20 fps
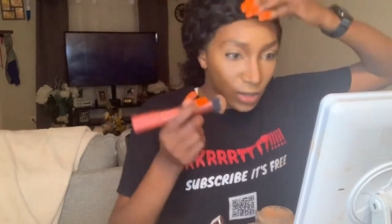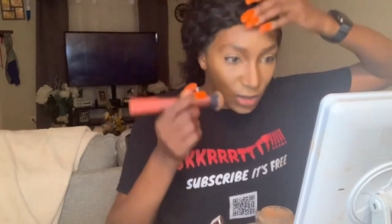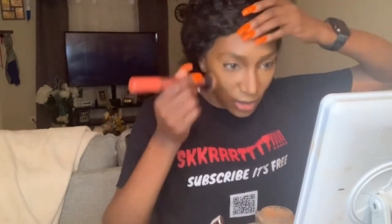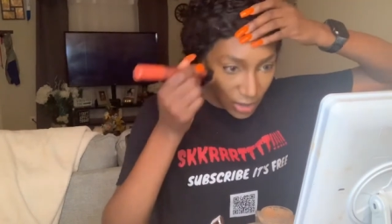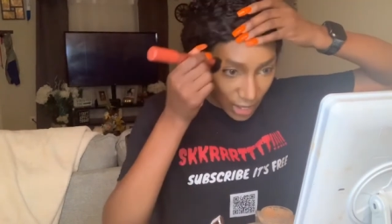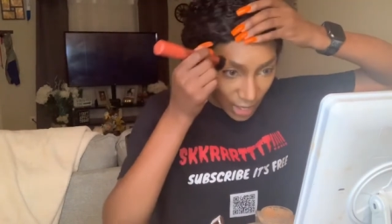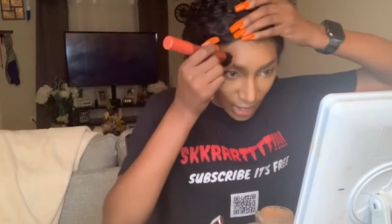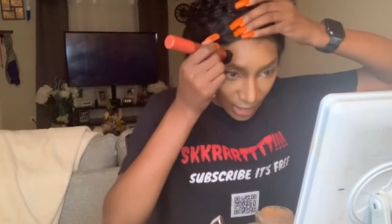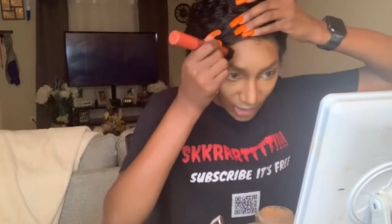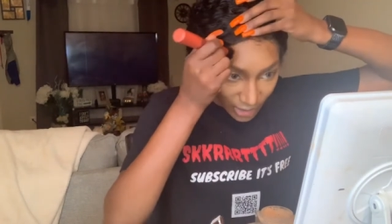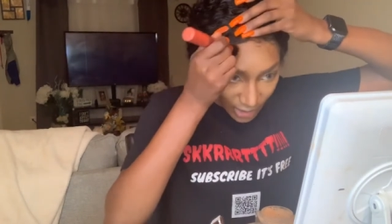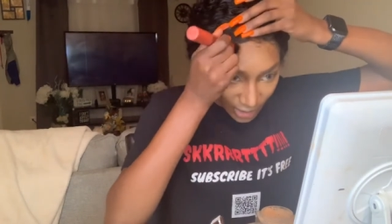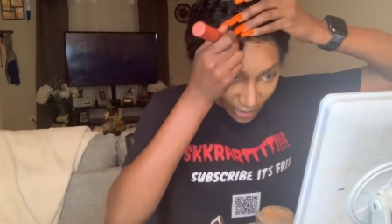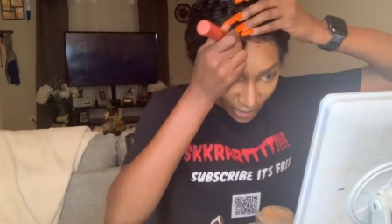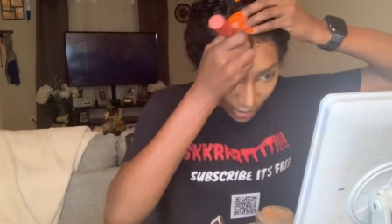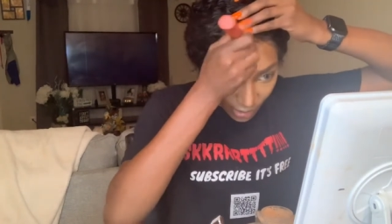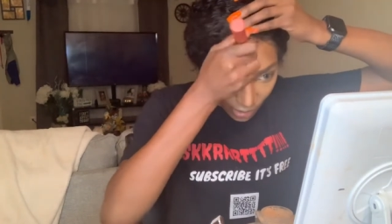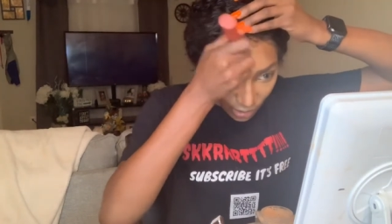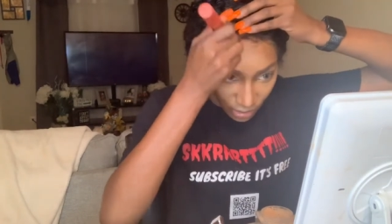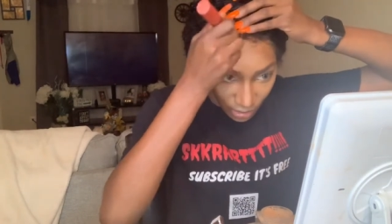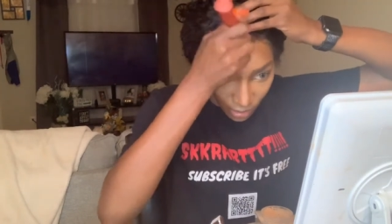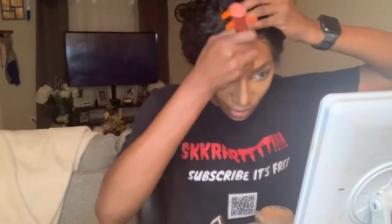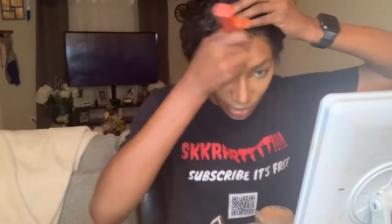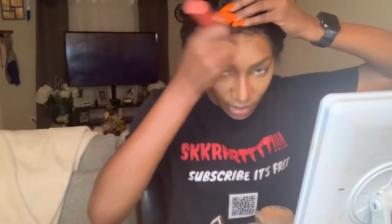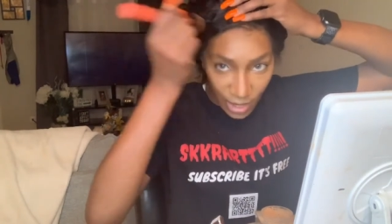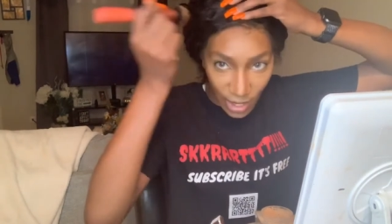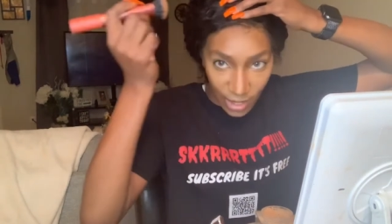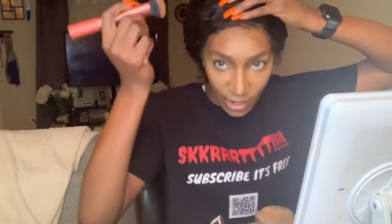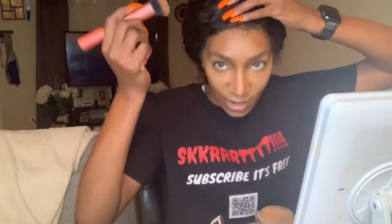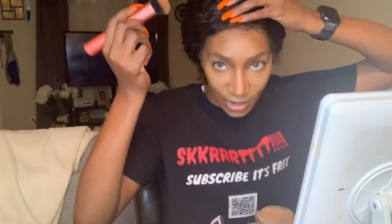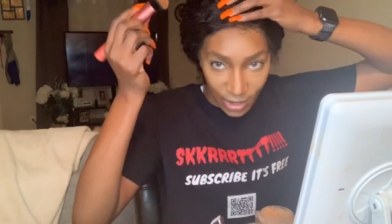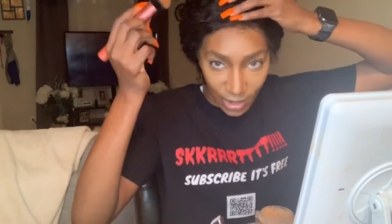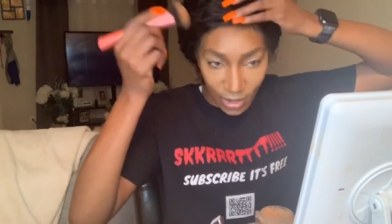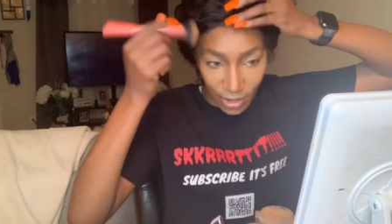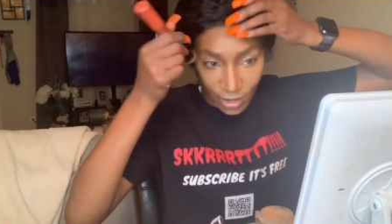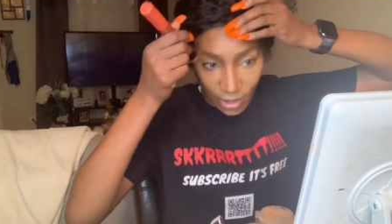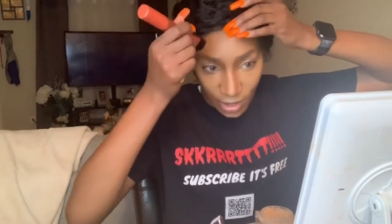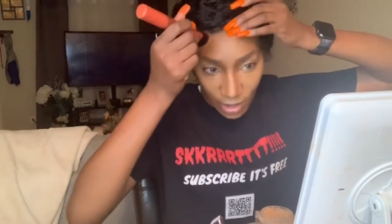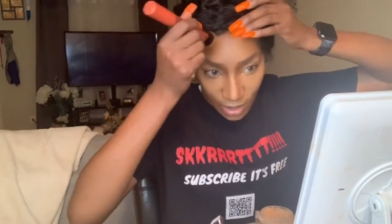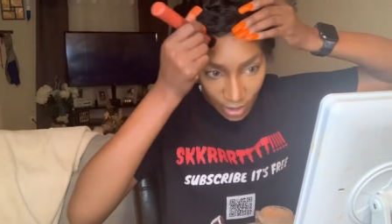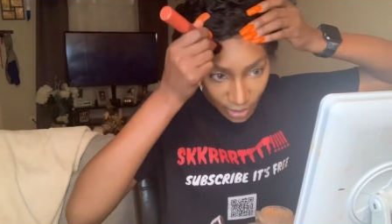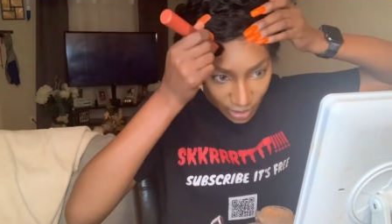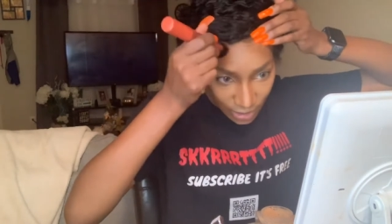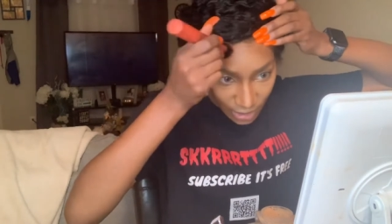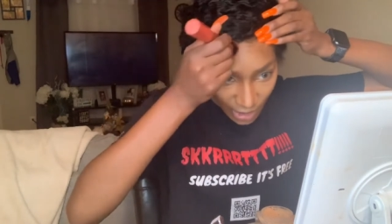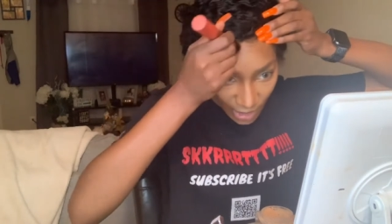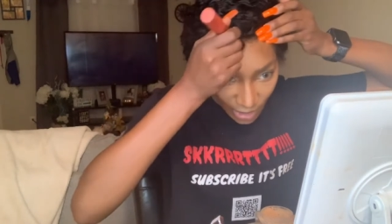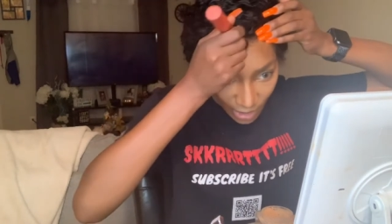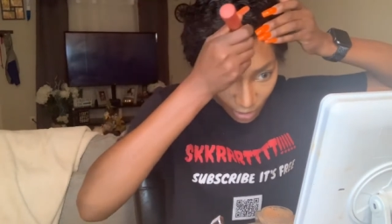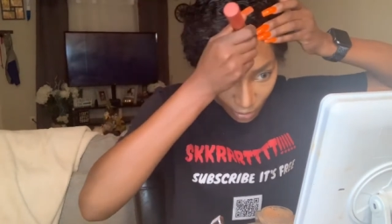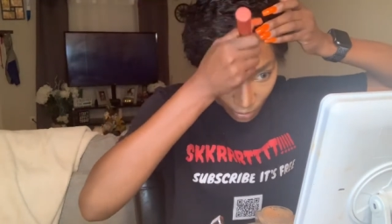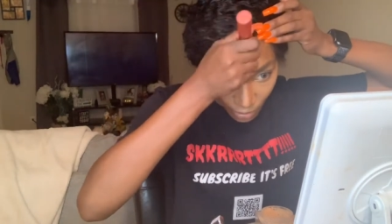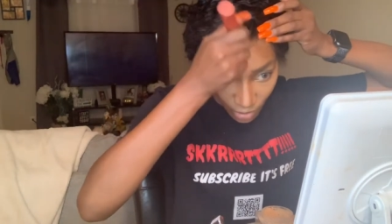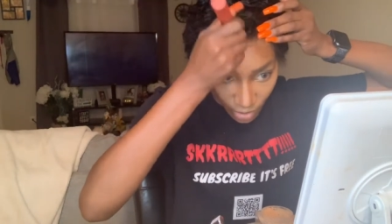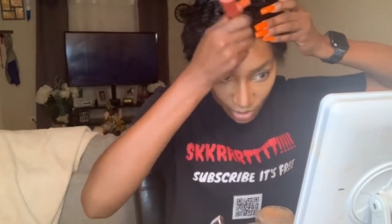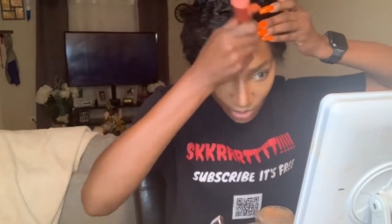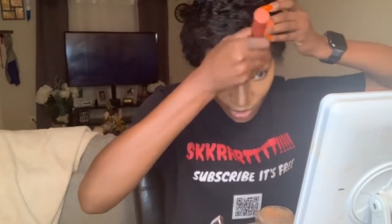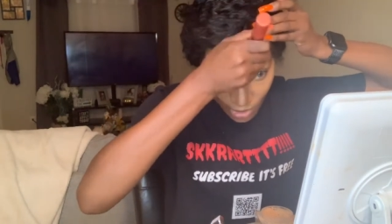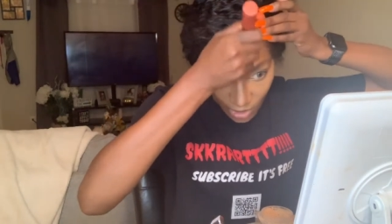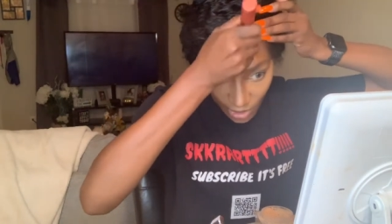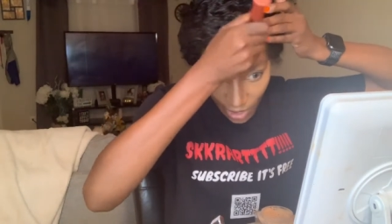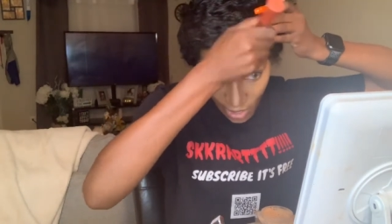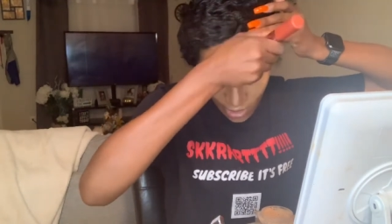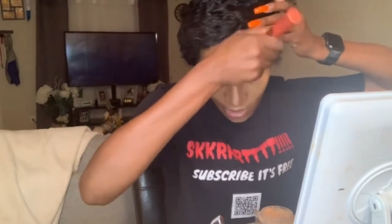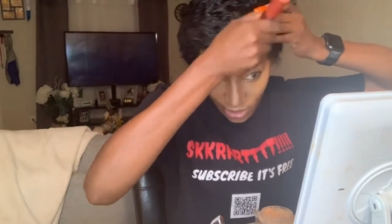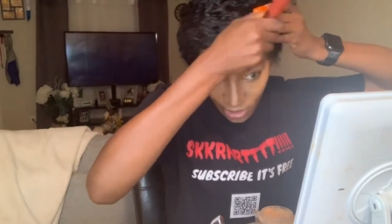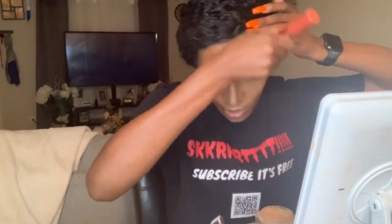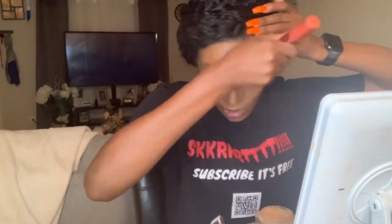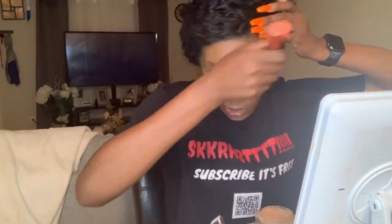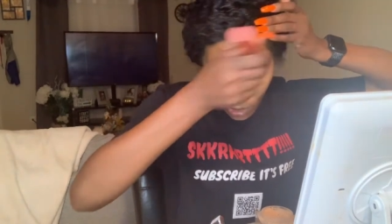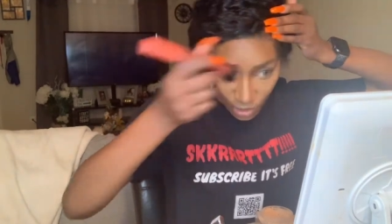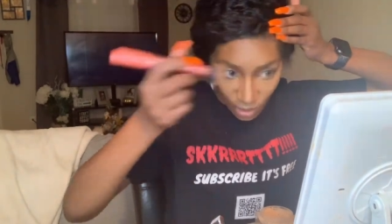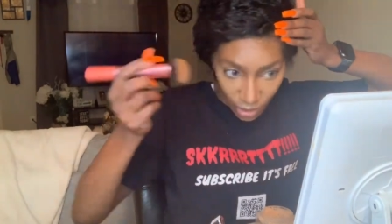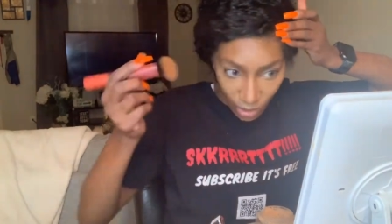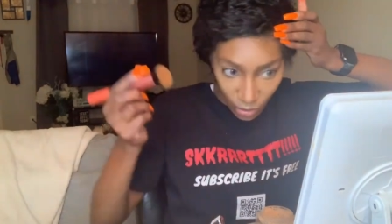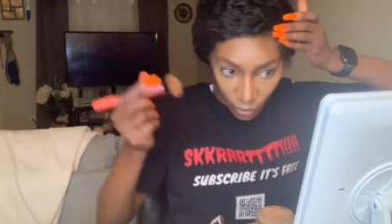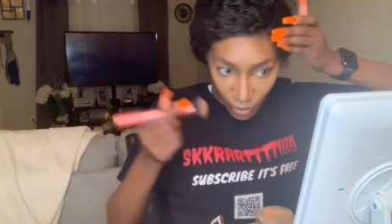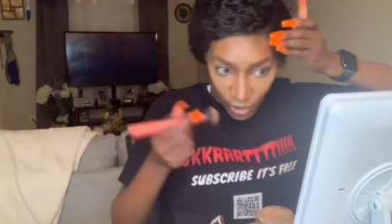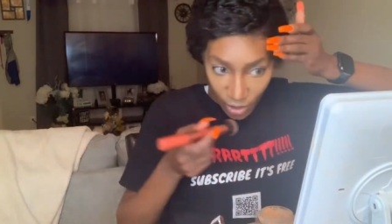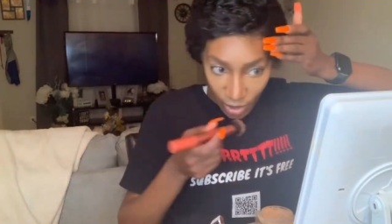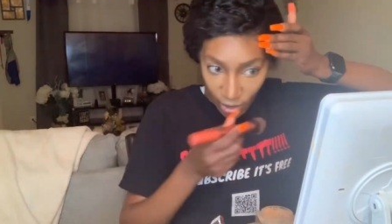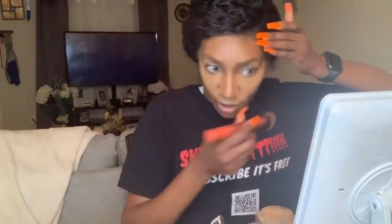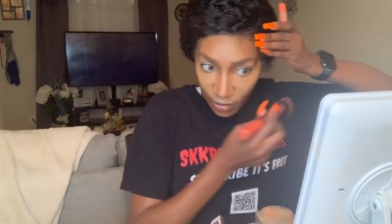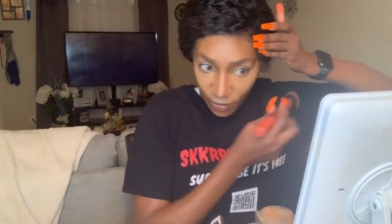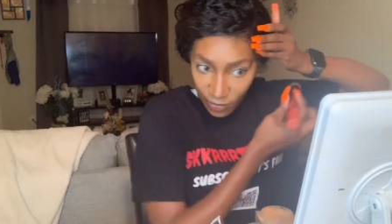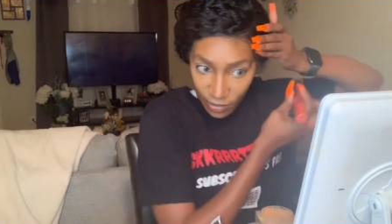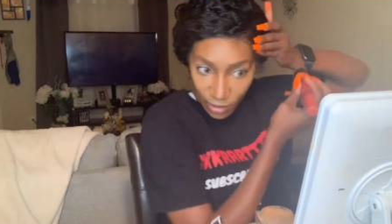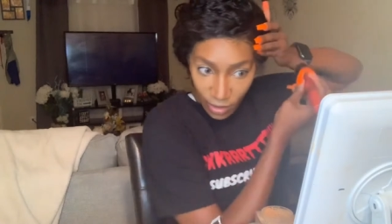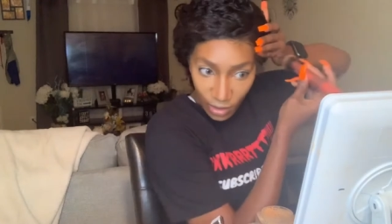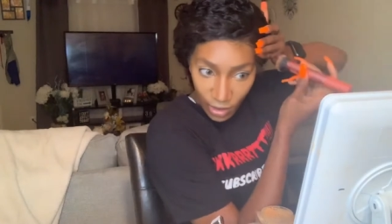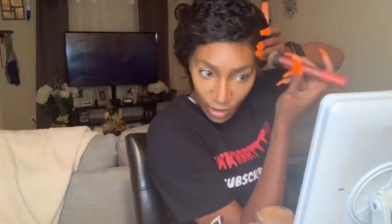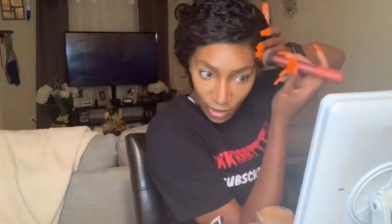technique, technique, technique brush. Y'all see the little wig lifting.